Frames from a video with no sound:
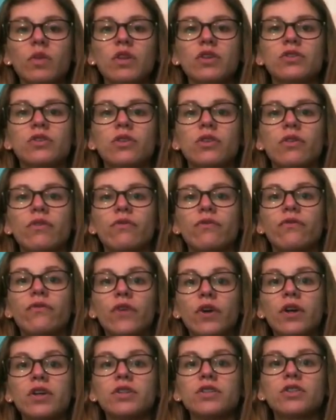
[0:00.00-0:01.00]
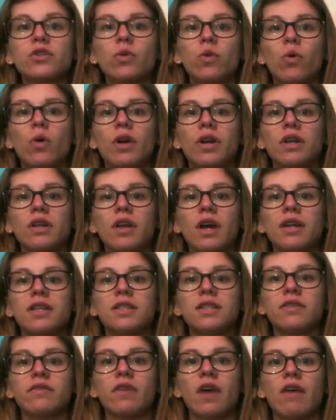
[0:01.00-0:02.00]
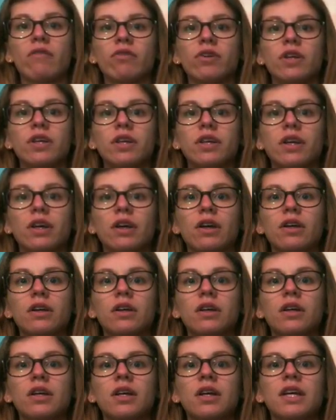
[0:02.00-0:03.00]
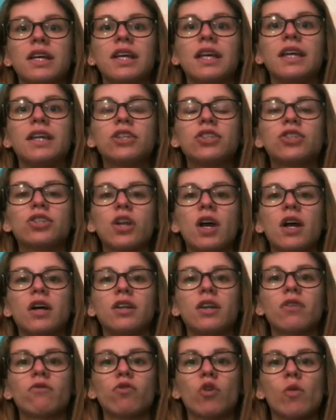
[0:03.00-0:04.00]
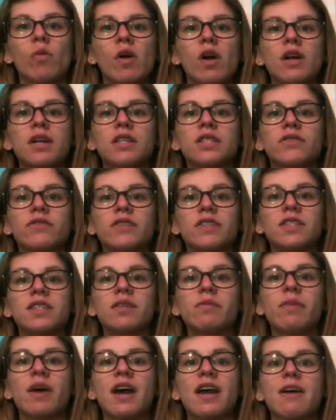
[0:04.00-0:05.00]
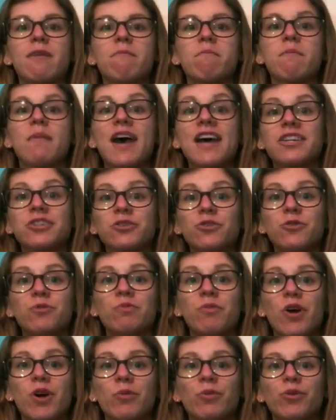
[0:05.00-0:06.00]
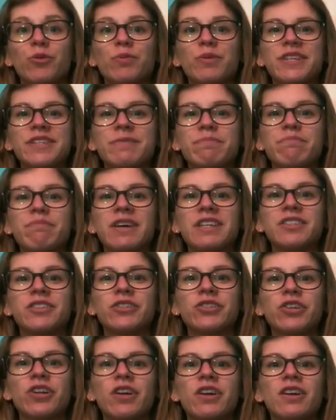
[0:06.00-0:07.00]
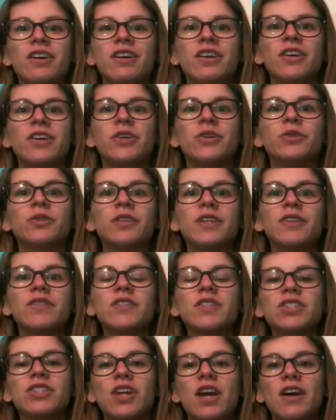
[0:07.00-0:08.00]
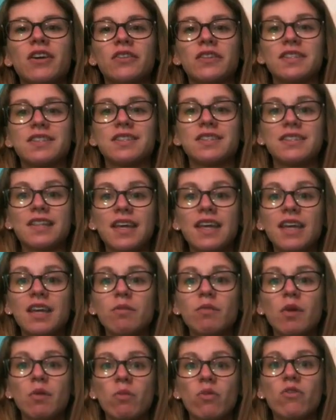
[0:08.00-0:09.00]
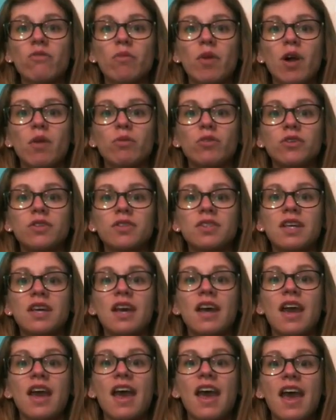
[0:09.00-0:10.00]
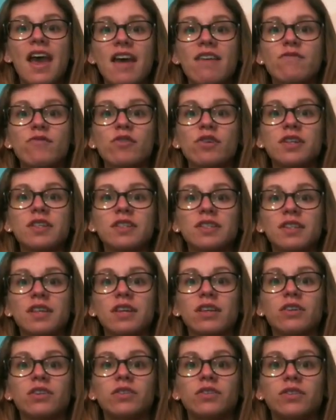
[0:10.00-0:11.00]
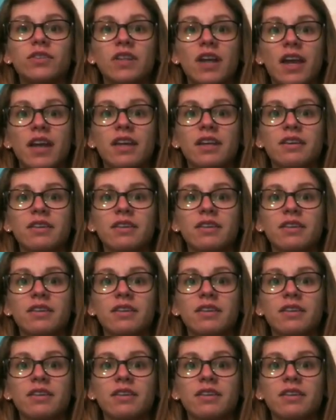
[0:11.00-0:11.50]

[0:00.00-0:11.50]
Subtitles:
So the first 20 nights of every year, each child on Romar is visited by a magical marble messenger who leaves the child the same number of marbles every single night.